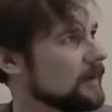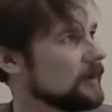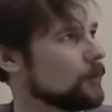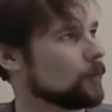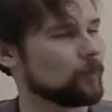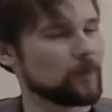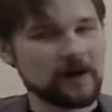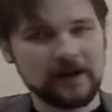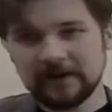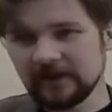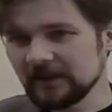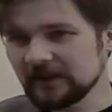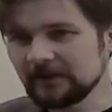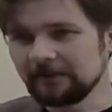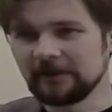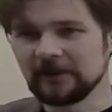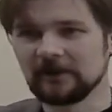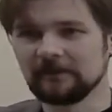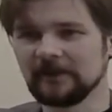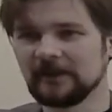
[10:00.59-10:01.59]
One
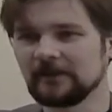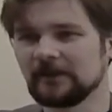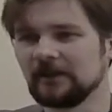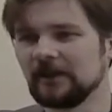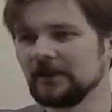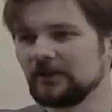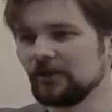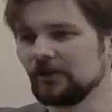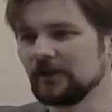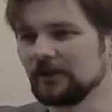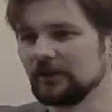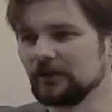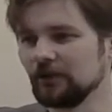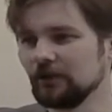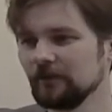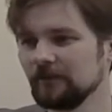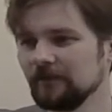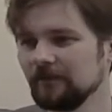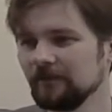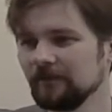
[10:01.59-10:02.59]
experiment that you can do